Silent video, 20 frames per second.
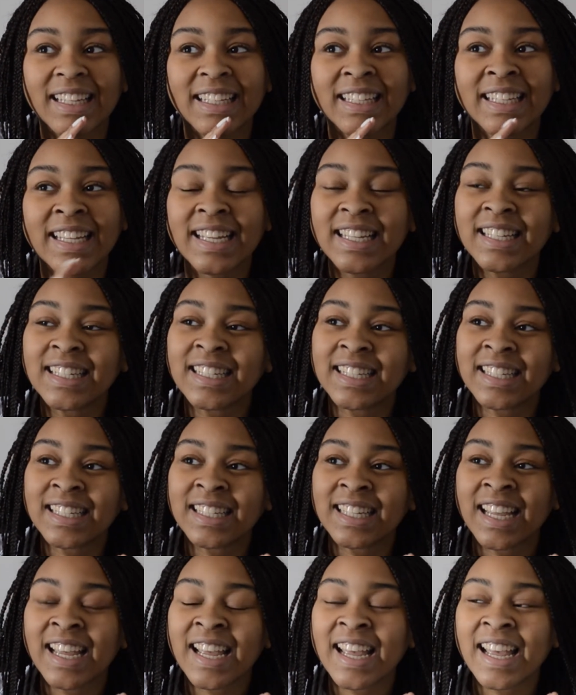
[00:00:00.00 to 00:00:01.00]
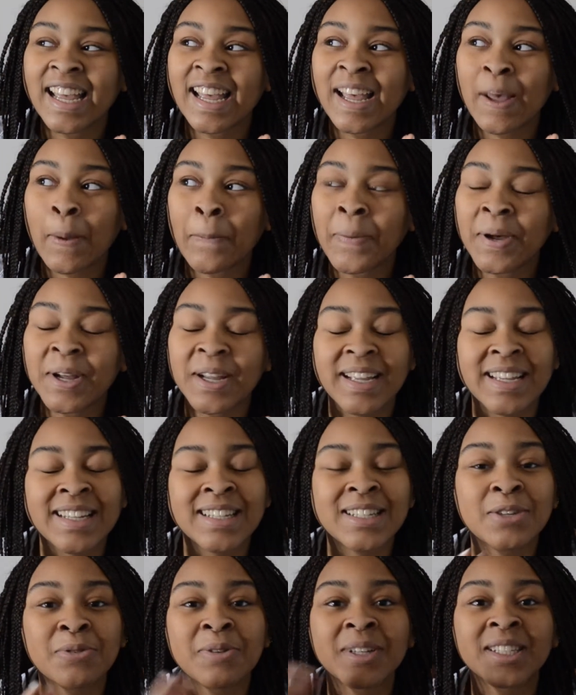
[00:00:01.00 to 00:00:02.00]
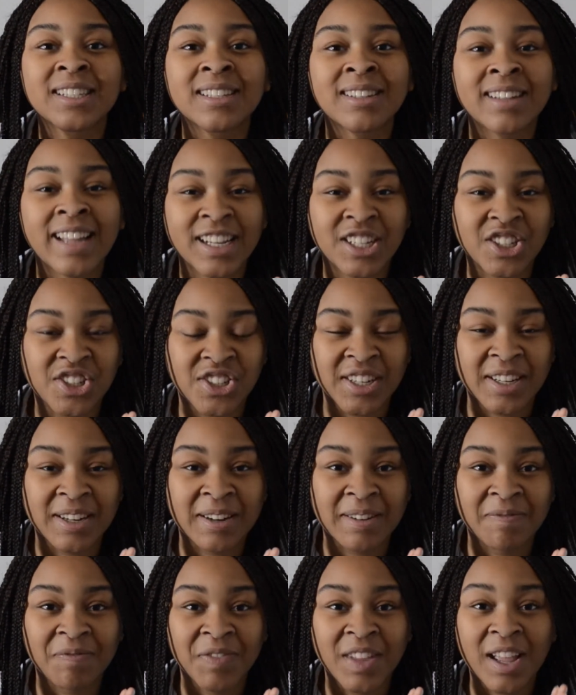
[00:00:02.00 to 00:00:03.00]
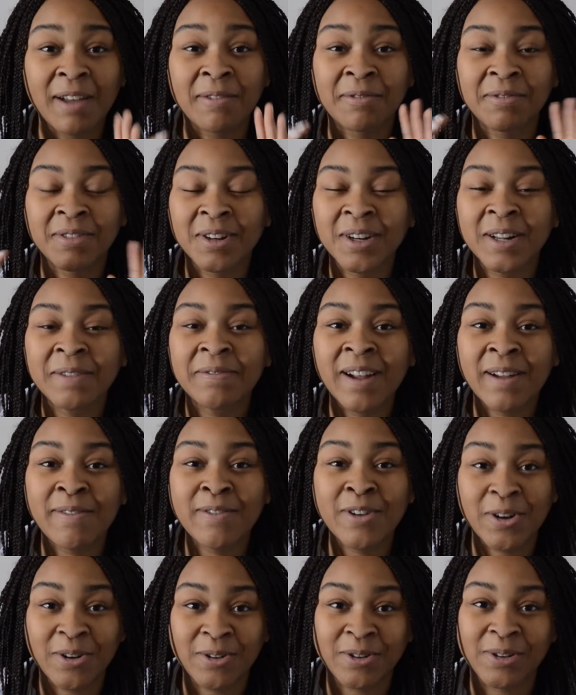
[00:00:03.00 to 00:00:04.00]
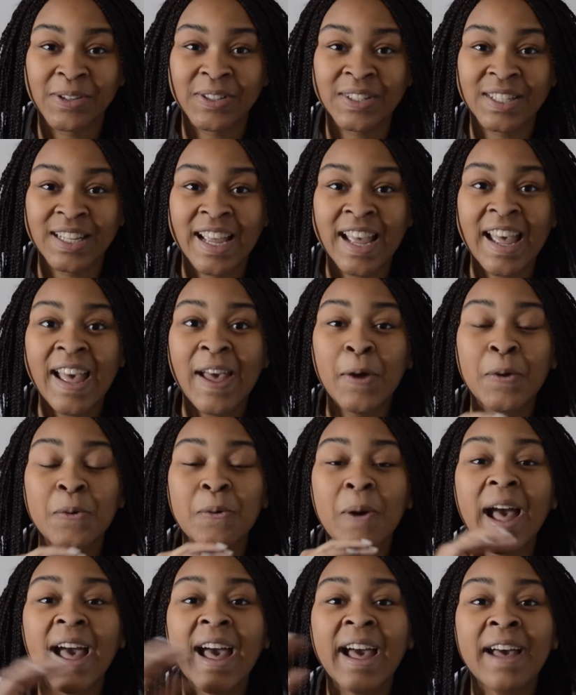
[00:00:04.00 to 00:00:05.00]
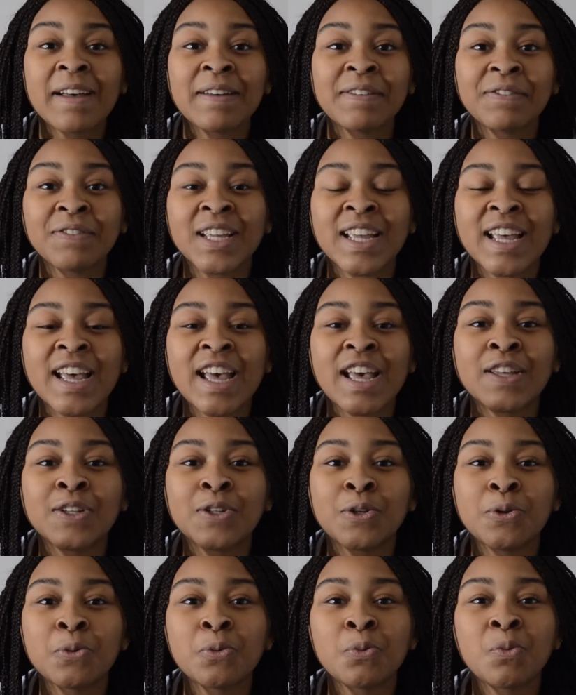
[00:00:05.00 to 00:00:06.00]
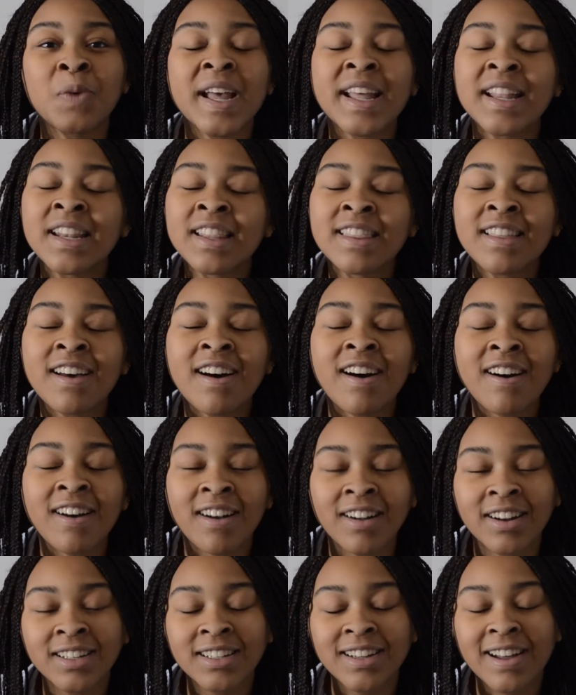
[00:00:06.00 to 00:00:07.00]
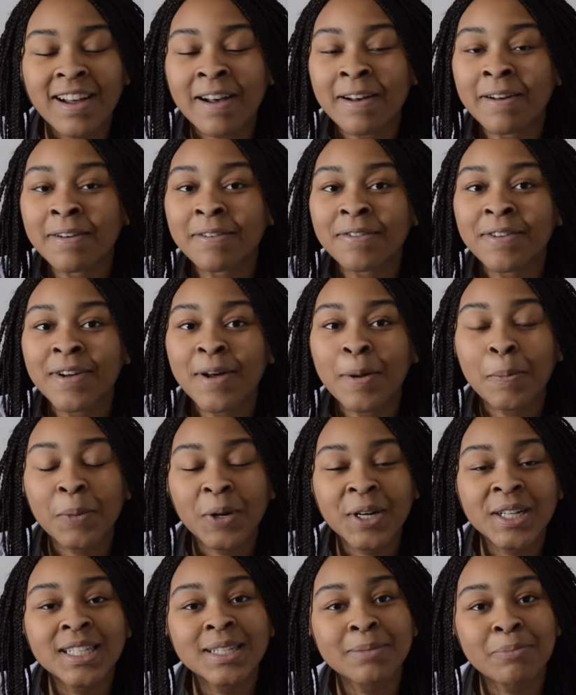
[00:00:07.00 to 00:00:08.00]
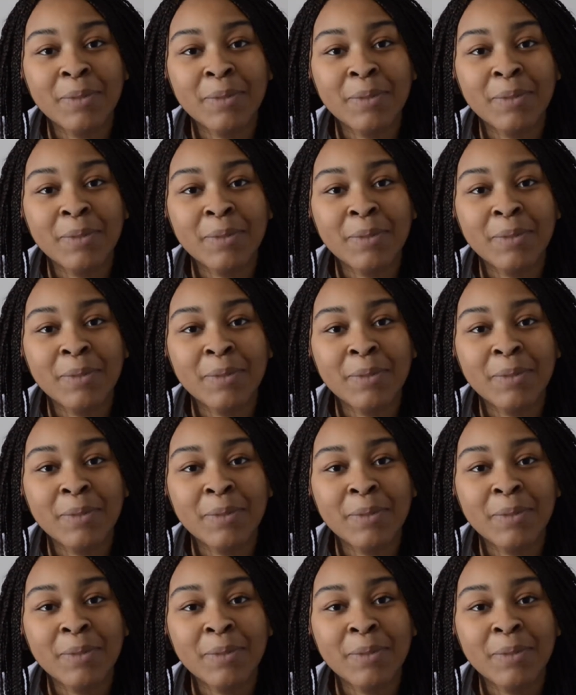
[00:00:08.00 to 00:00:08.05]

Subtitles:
gets put into a selection of 35 girls who have to win the heart of Prince